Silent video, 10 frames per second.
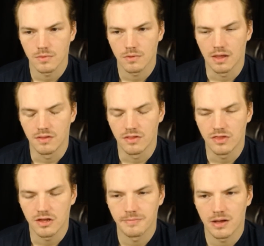the
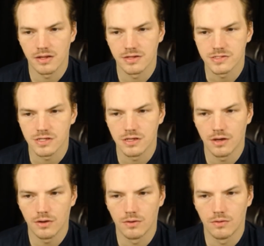thing about
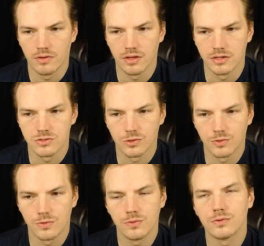SEO is
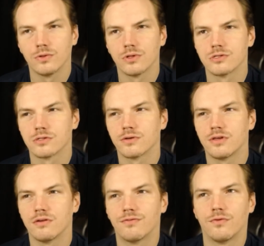Google is
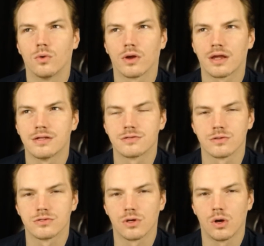looking for
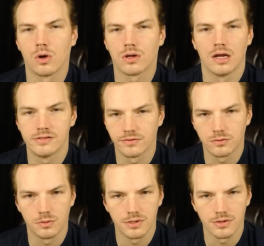answers to all kinds of
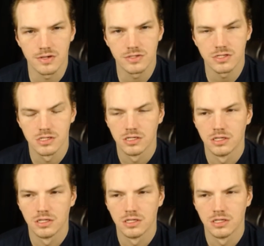queries.